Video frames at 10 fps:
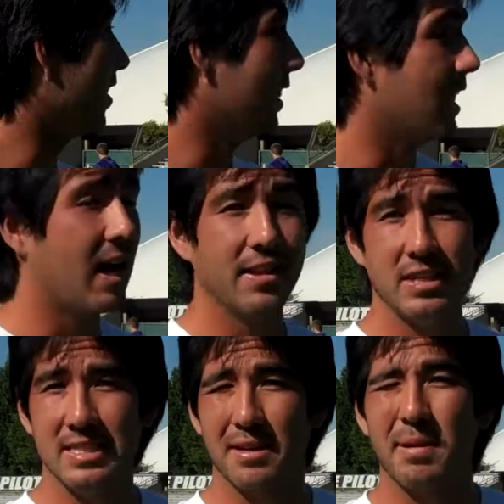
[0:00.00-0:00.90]
a lot.
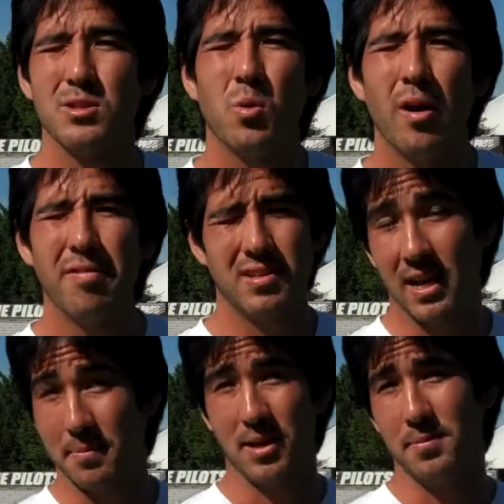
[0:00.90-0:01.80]
This is like my 12th
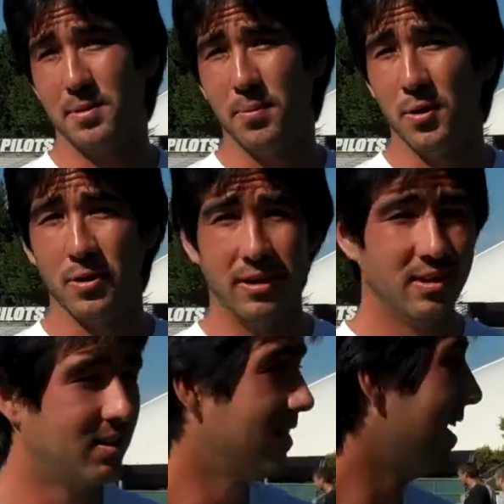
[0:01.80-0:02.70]
time coming to Portland.
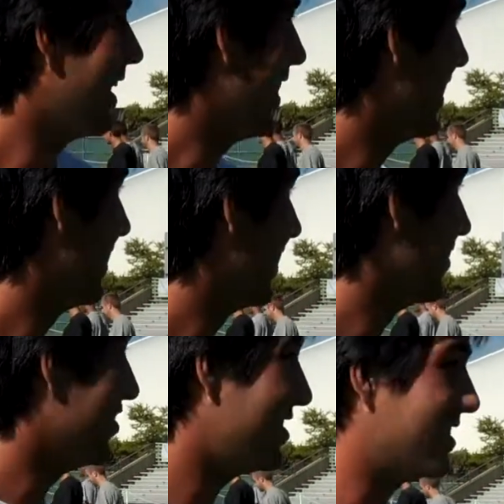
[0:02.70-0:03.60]
And
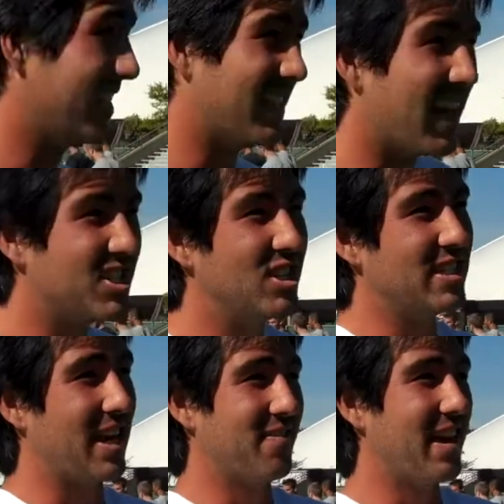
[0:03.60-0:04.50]
this is the nicest
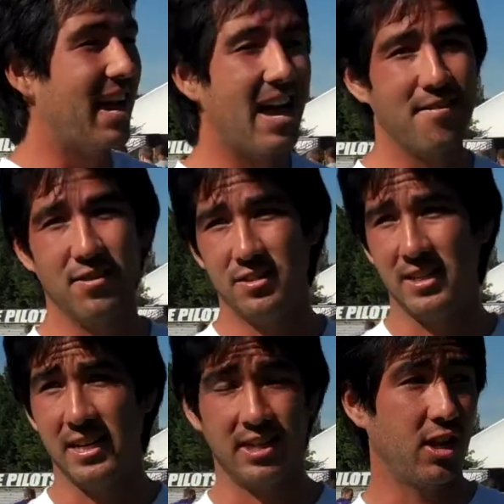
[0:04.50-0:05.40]
I've ever
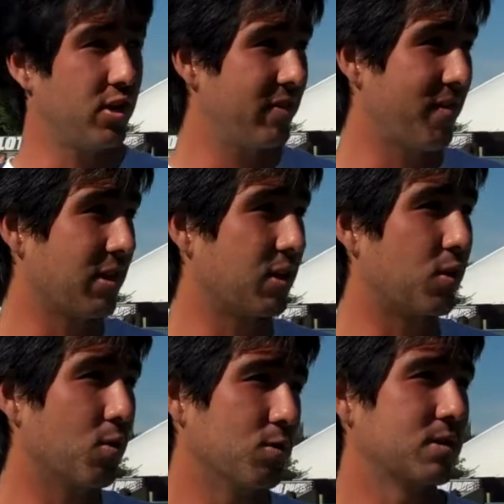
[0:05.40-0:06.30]
seen it. They don't even have the
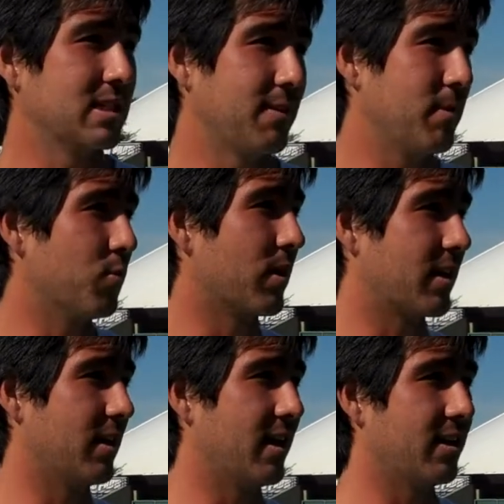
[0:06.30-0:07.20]
goals because they've been
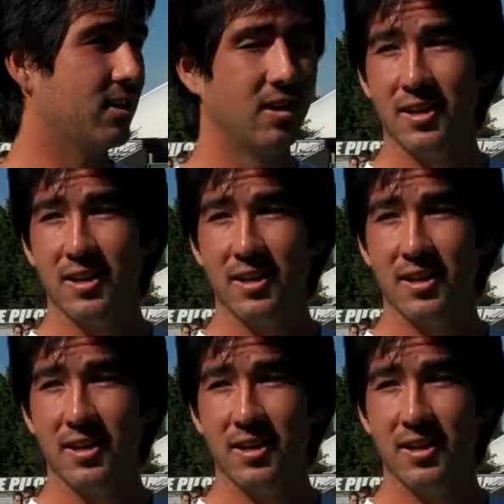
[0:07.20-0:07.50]
working on it.